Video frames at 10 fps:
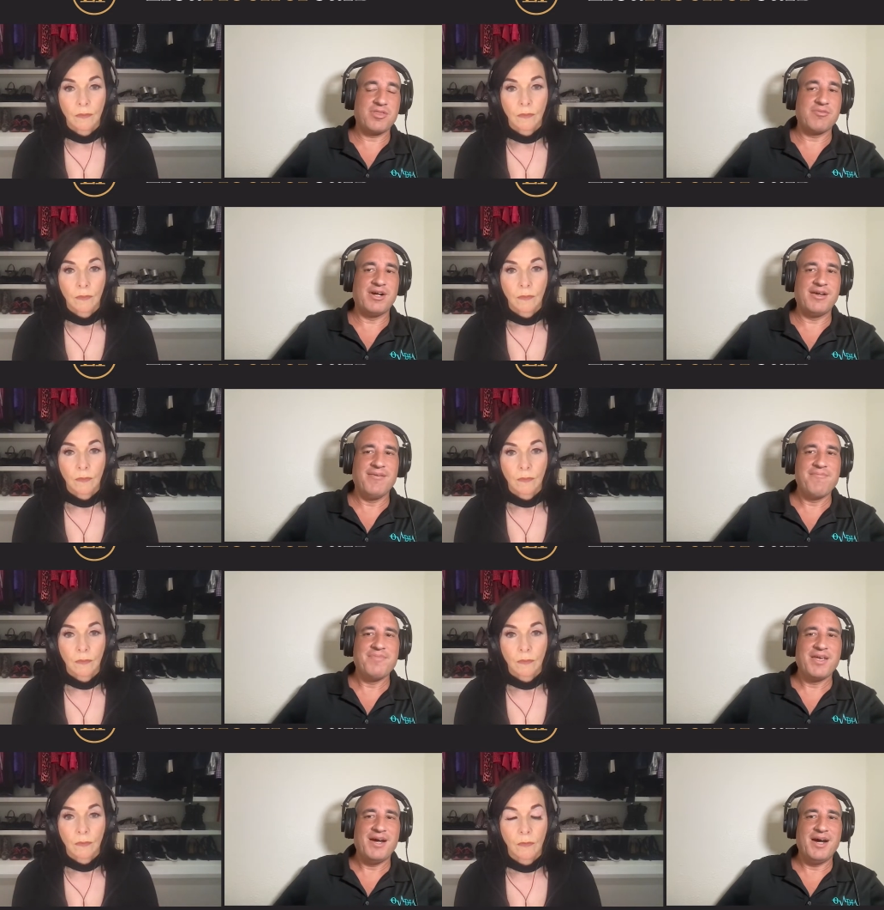Speaker 1: three
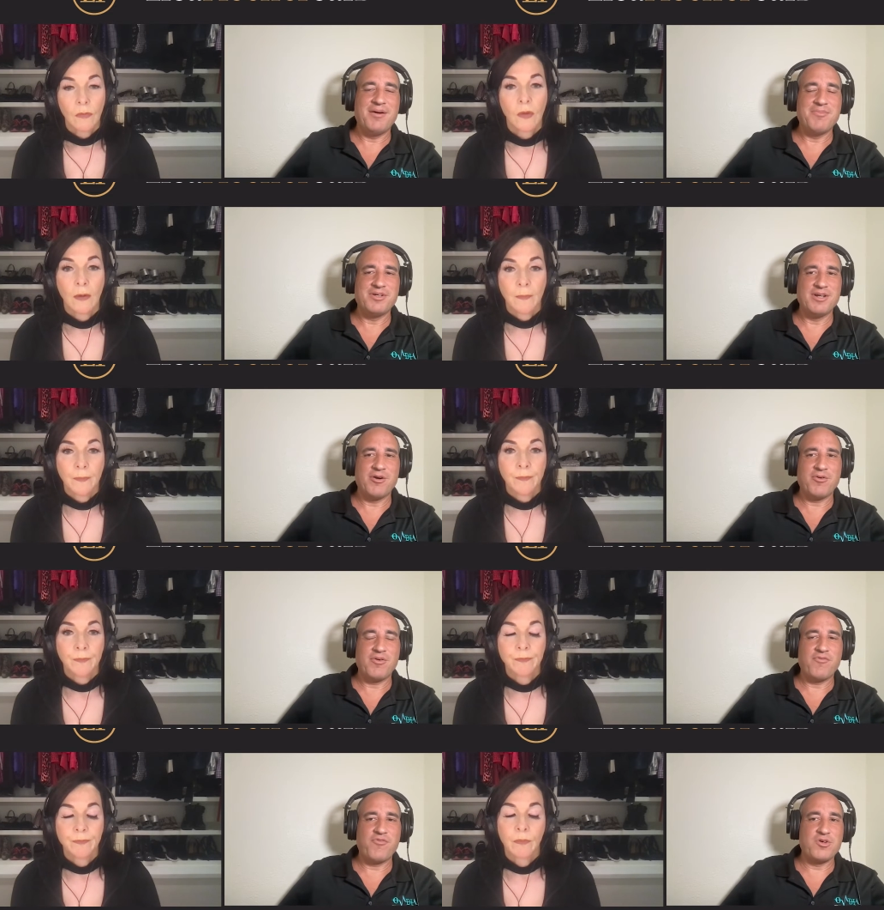um, you
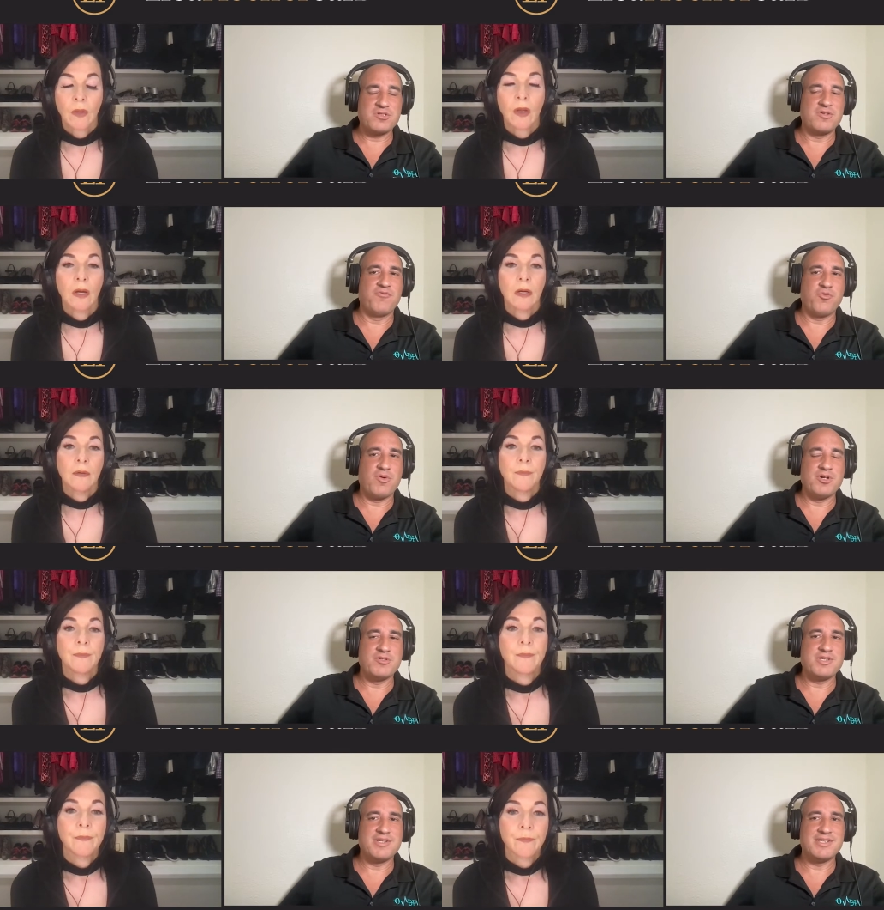know, first and
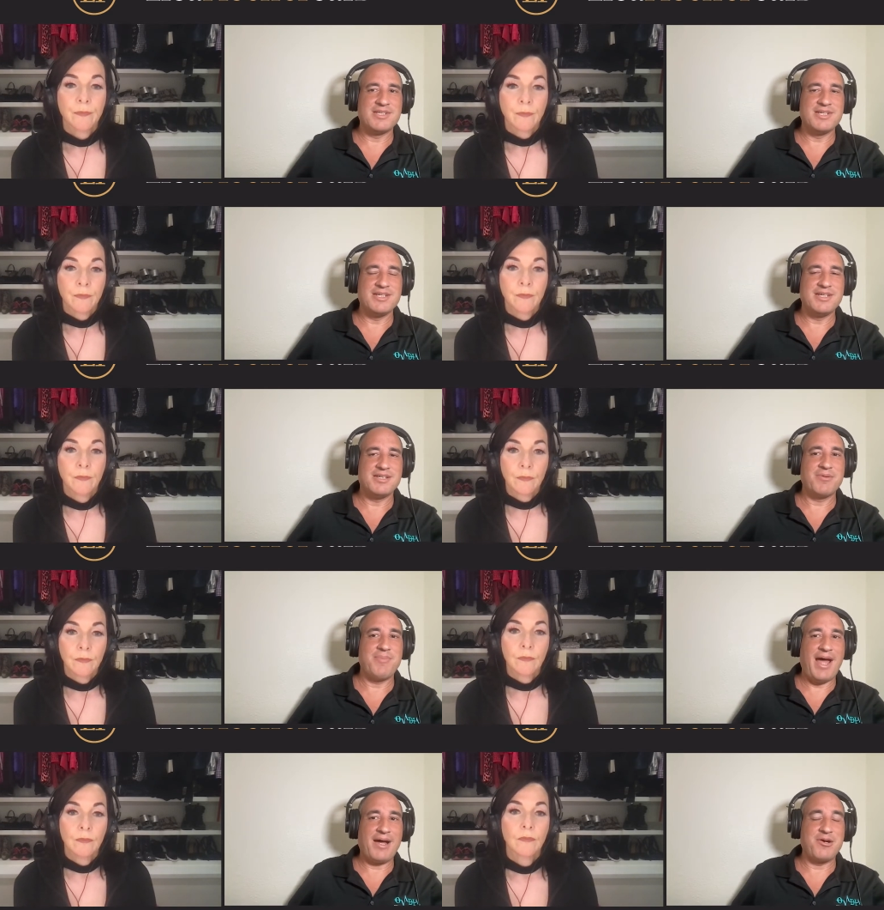foremost is the
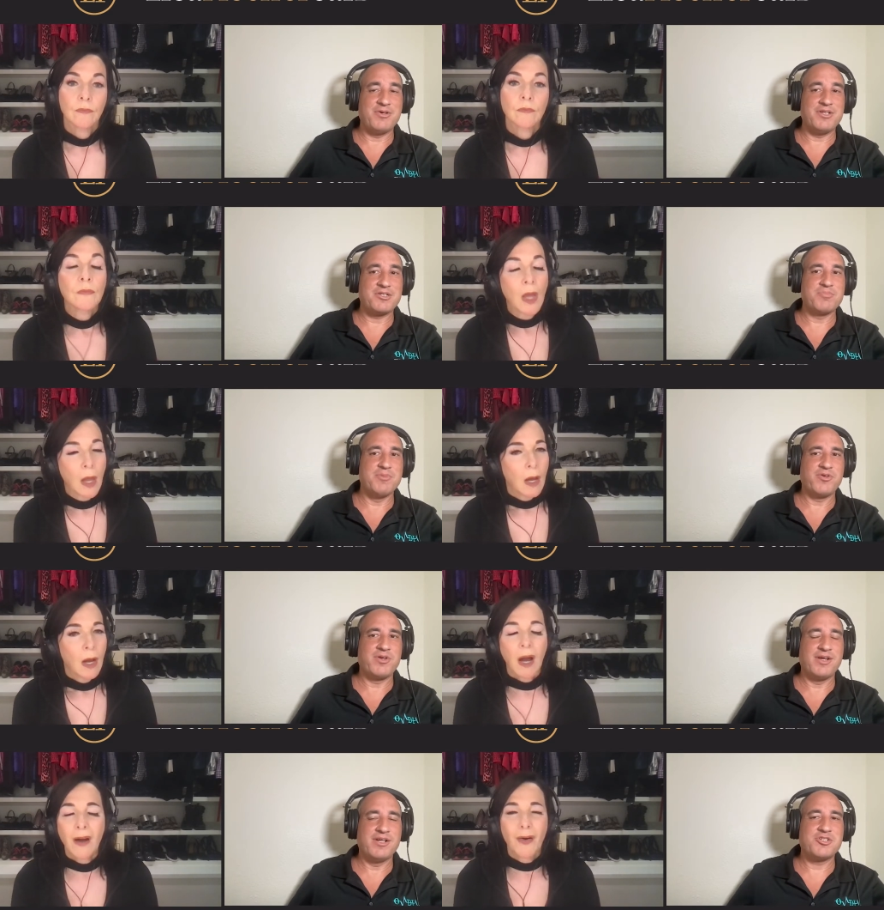tobacco and the
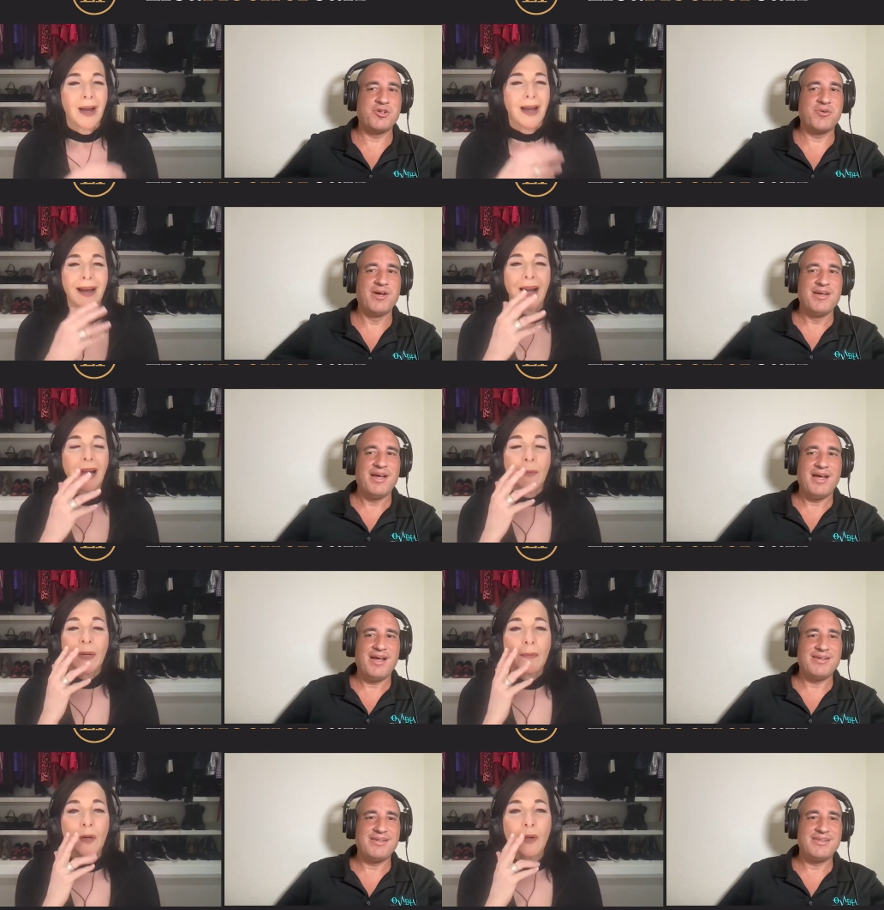smoking oh, issue. I, I
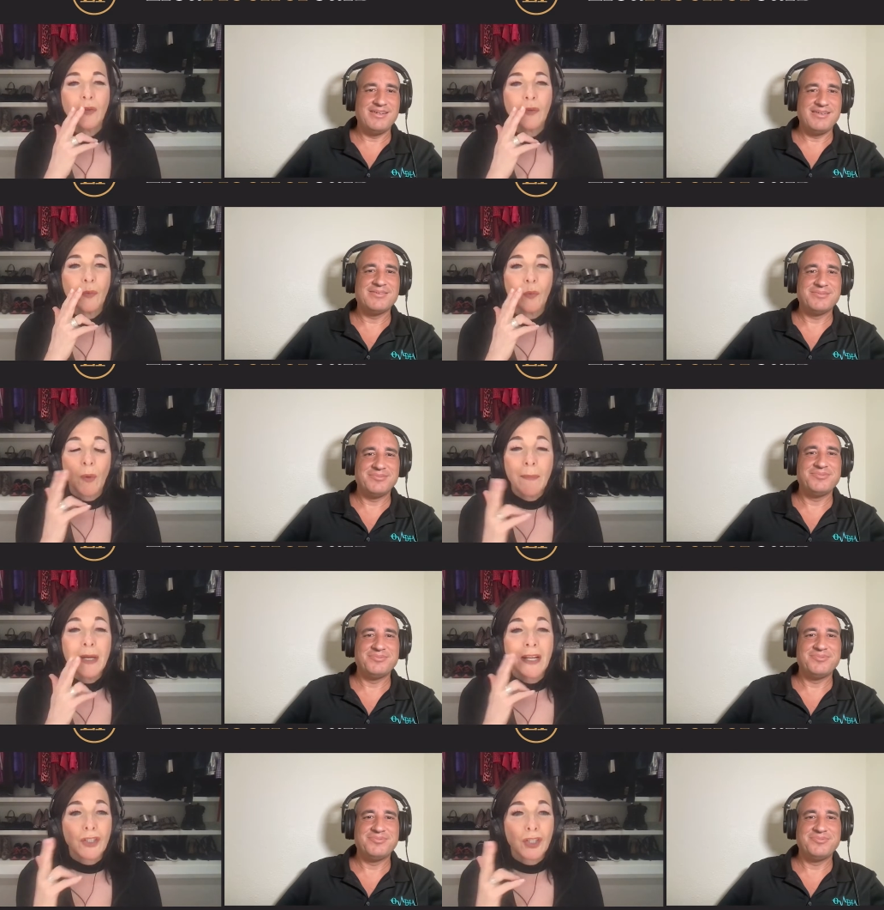mean,
Speaker 2: and, uh,
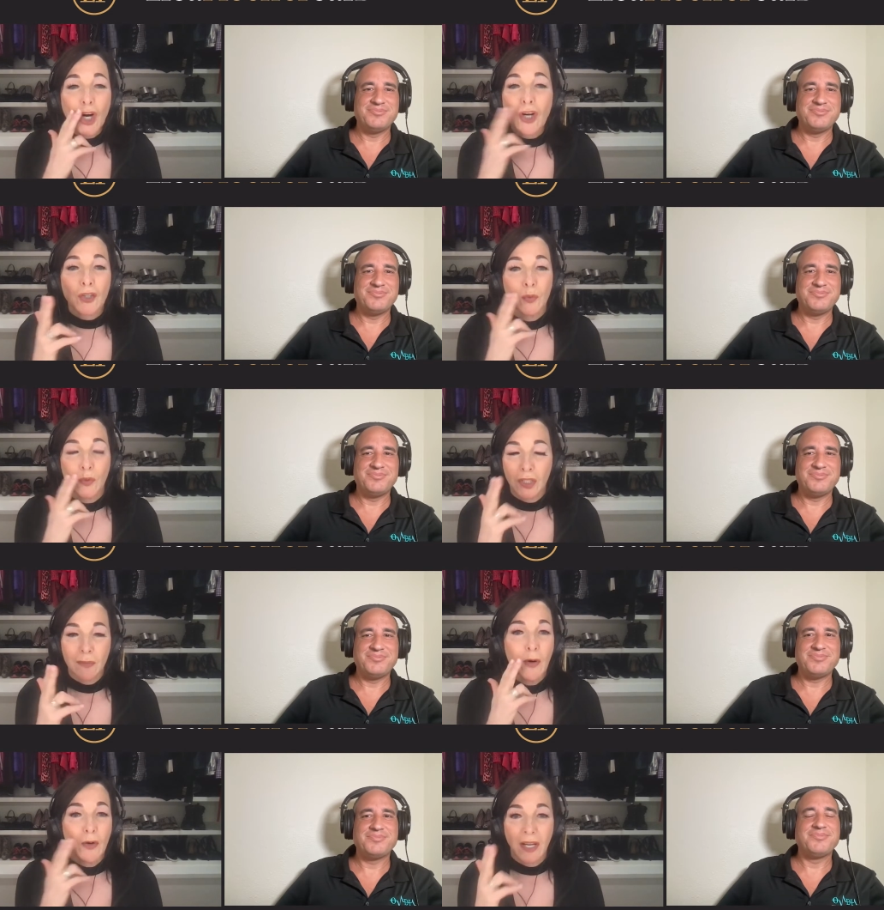women at church were
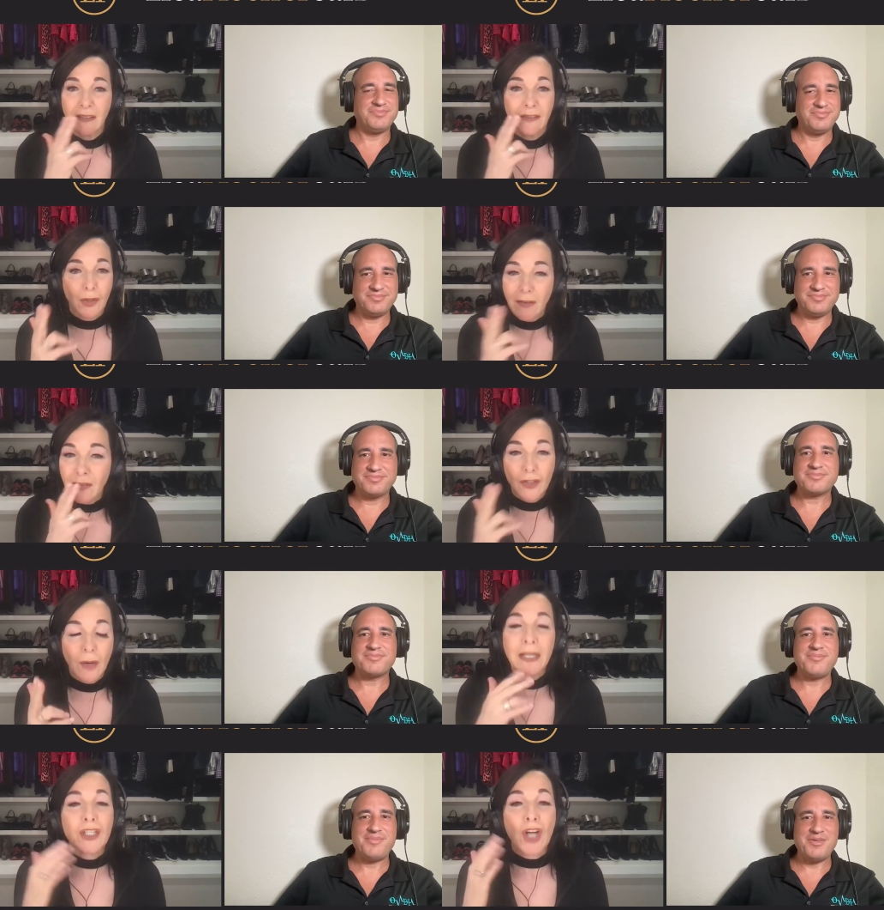smoking during the.
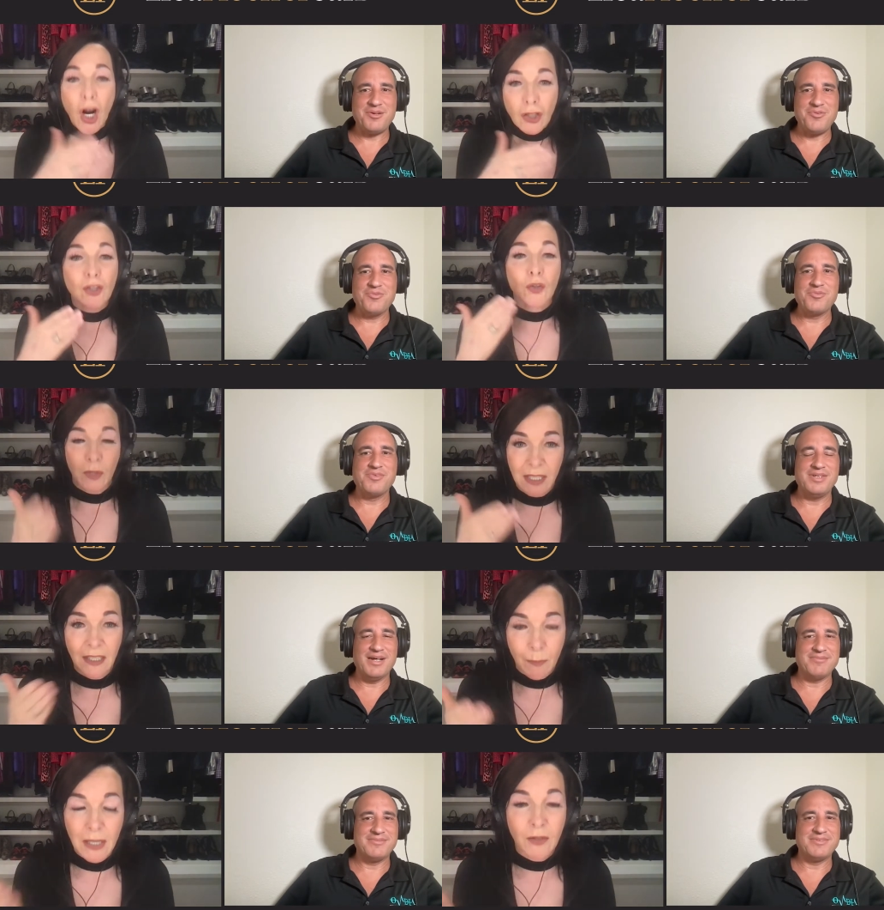I mean, doctors were
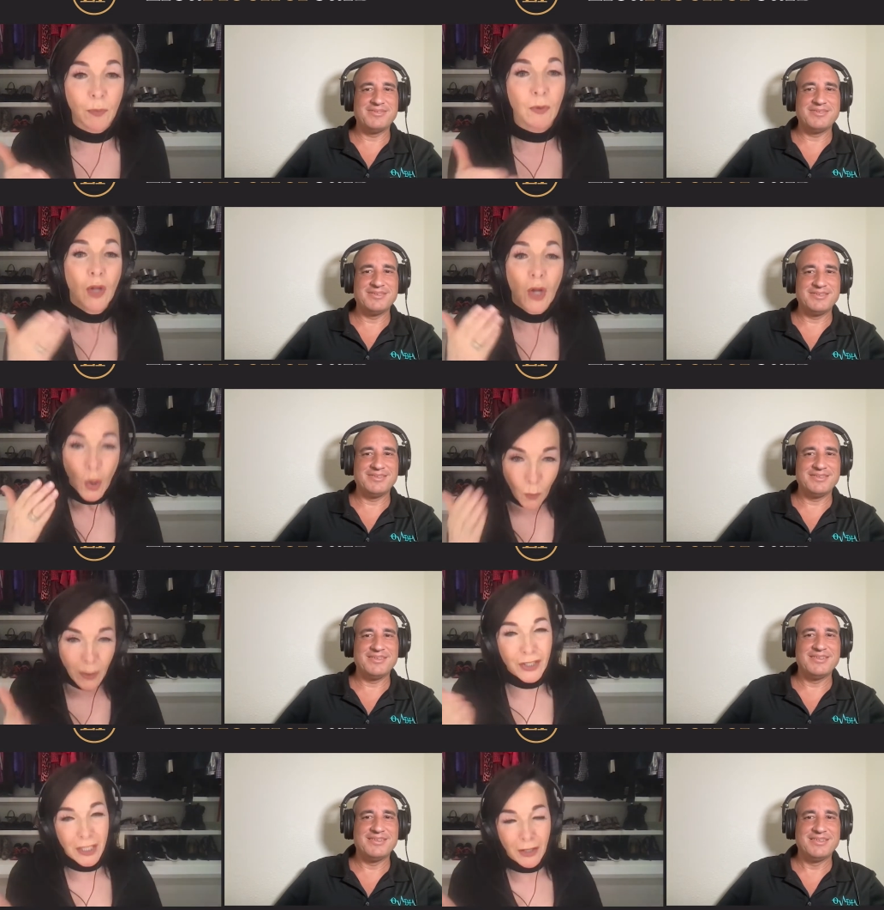telling yeah. people
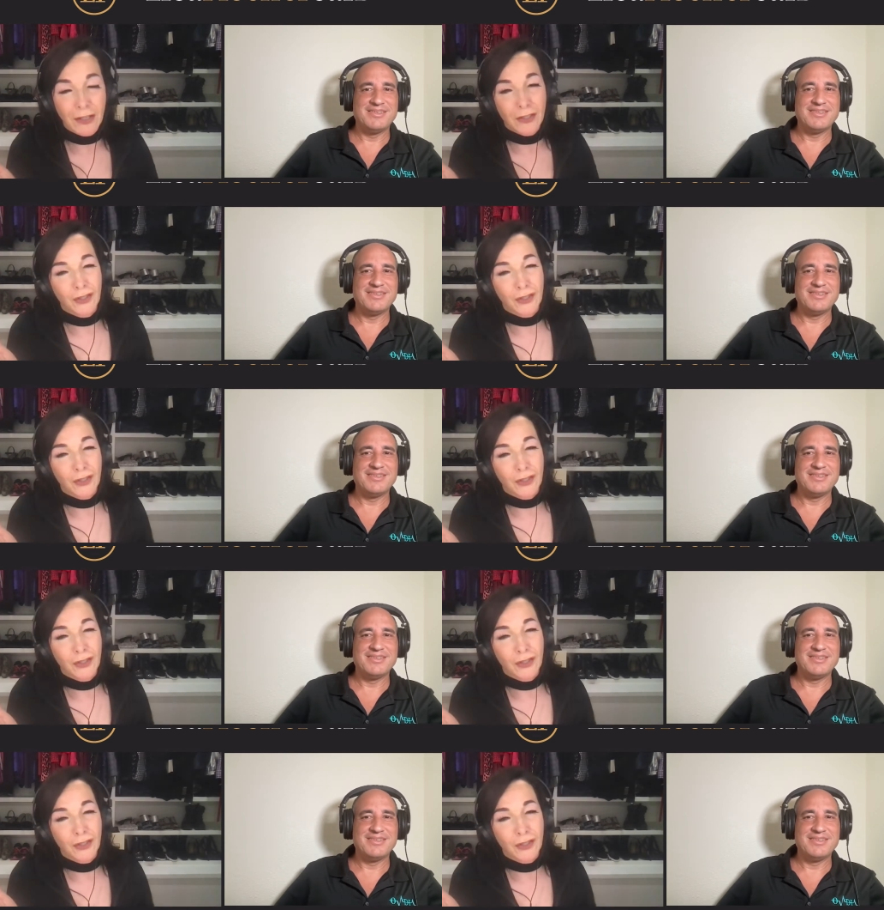which cigarette to